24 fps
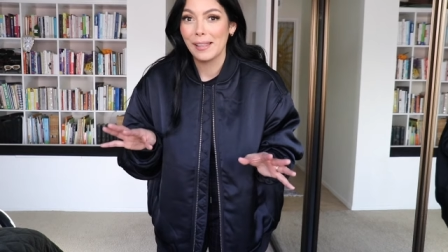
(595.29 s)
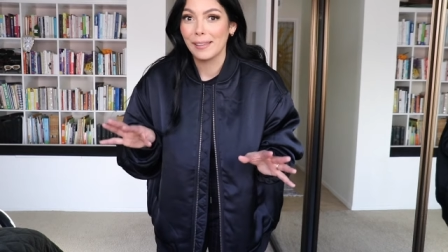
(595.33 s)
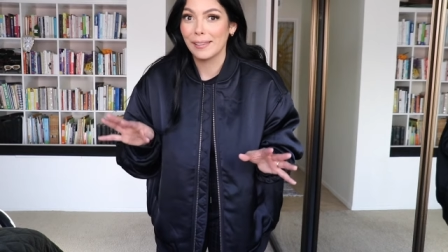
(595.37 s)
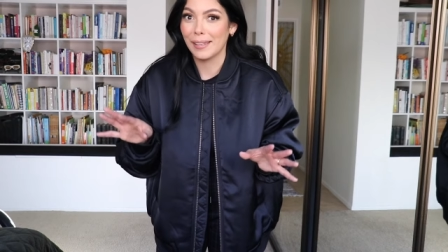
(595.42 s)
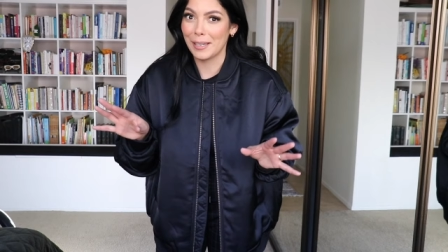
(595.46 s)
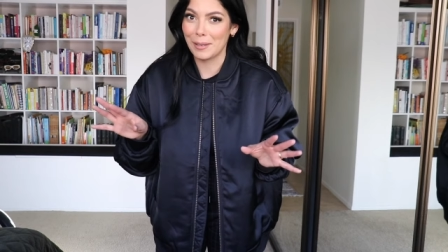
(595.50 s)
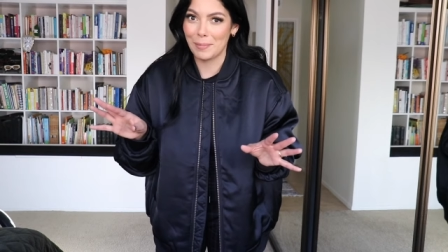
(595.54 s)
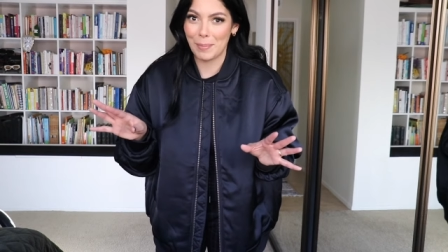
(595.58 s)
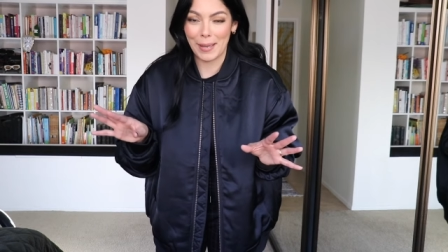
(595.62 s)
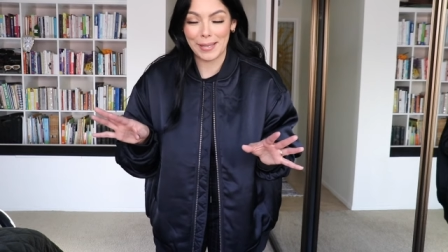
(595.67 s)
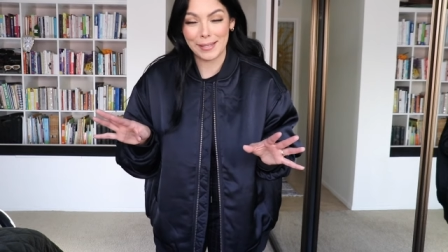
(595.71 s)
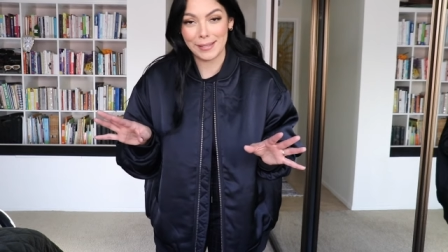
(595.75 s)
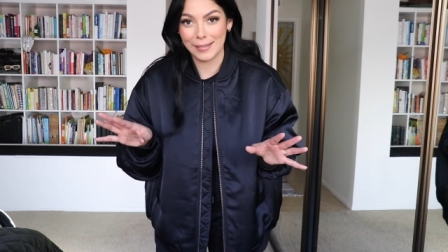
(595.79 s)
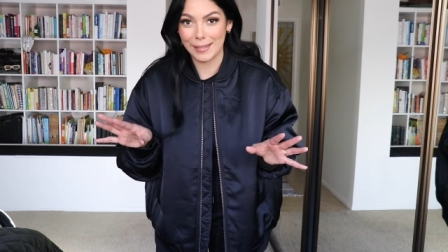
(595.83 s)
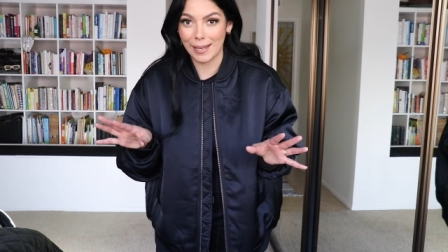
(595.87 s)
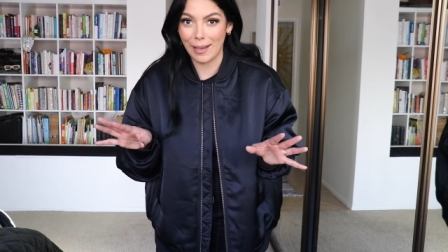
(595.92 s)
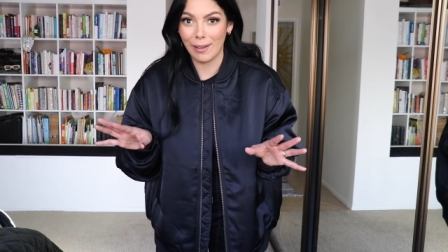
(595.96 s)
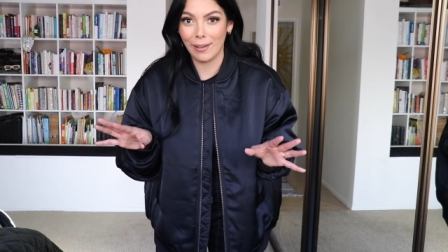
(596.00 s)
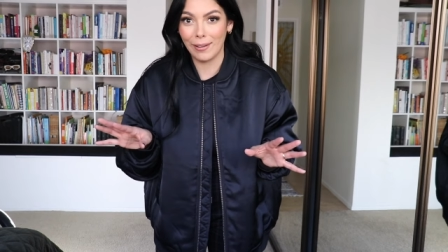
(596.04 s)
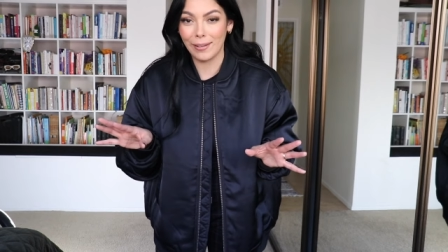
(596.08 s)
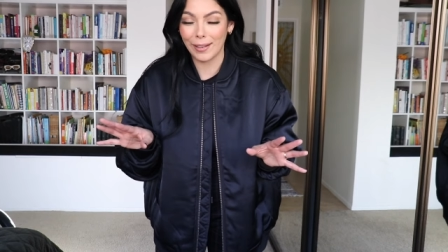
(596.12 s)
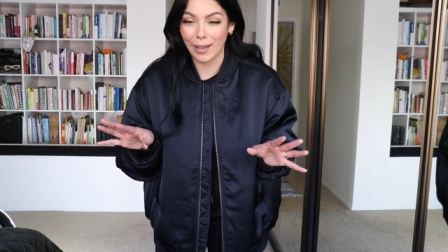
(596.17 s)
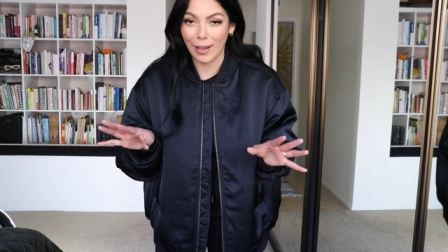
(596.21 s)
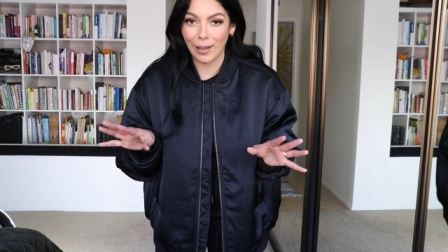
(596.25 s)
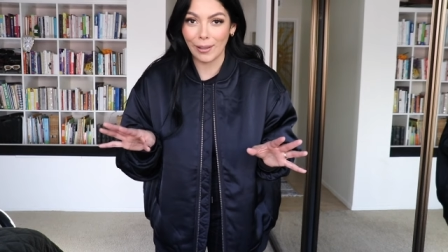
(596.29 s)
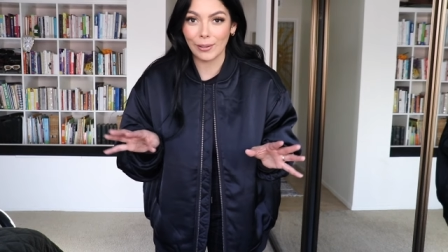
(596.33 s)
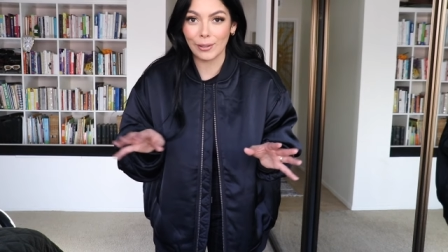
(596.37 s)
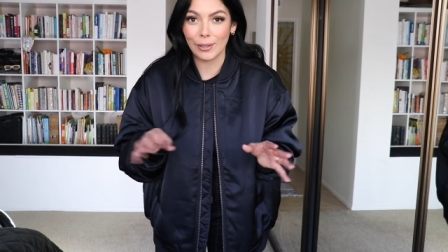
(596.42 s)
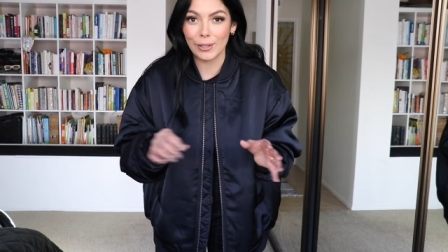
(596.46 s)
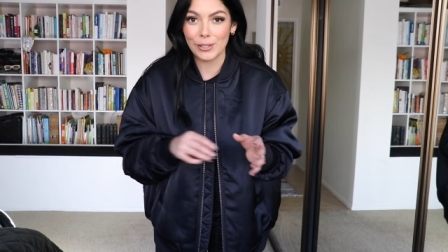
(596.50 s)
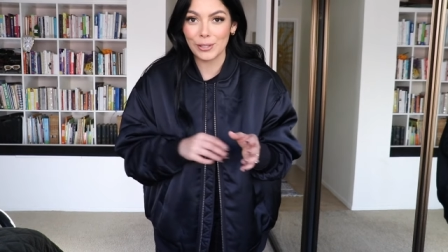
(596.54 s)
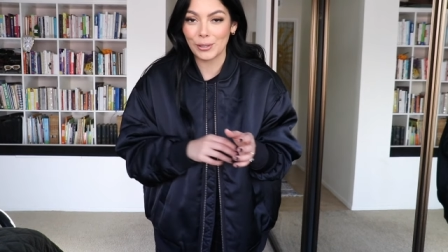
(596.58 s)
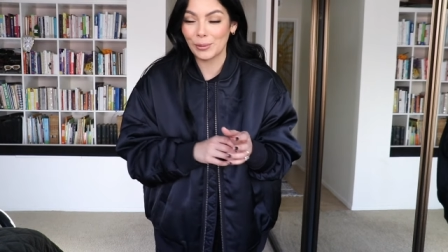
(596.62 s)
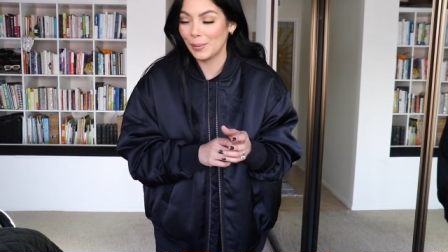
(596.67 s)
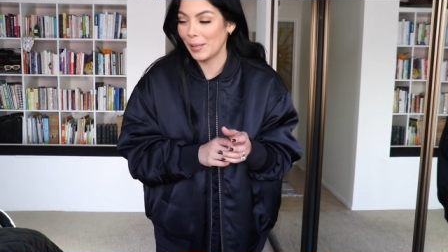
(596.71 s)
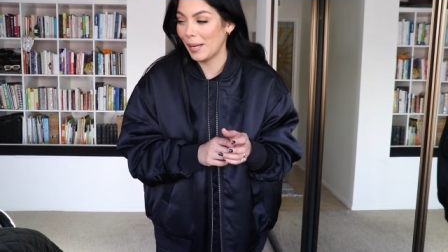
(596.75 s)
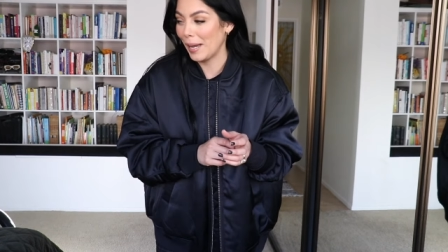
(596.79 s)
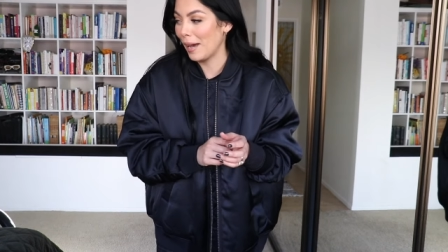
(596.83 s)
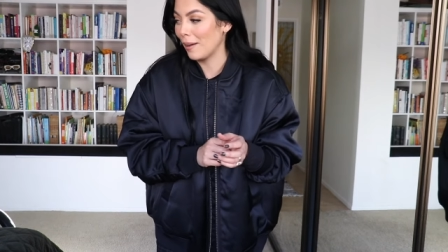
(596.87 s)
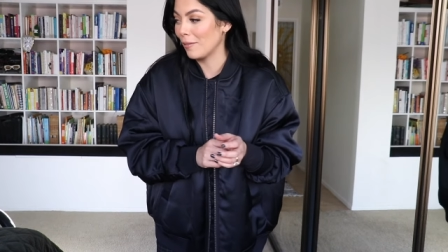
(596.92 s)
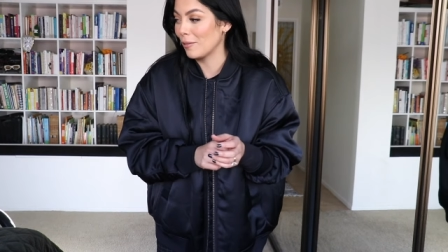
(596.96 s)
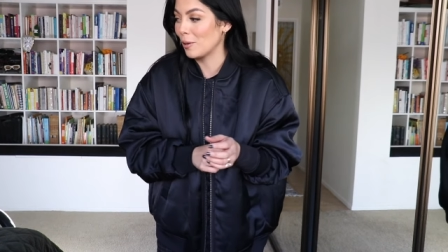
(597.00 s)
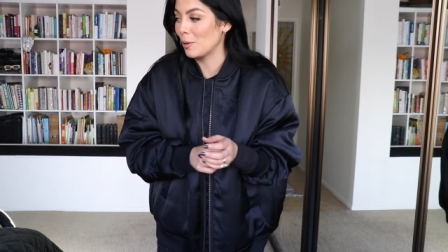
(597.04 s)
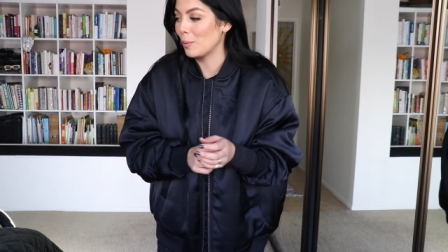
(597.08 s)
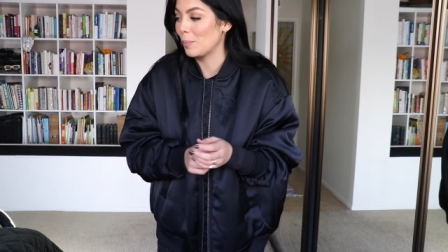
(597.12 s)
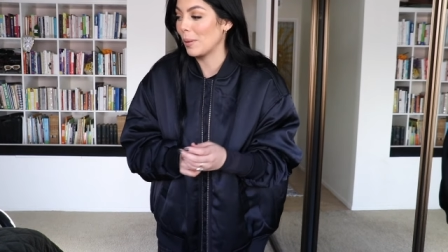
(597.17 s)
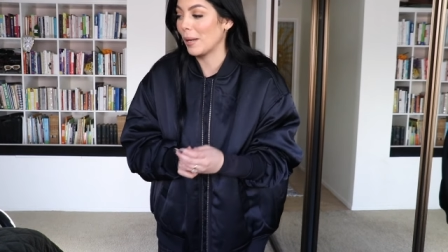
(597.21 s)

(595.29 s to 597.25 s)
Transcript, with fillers: like pastel colors or what have you,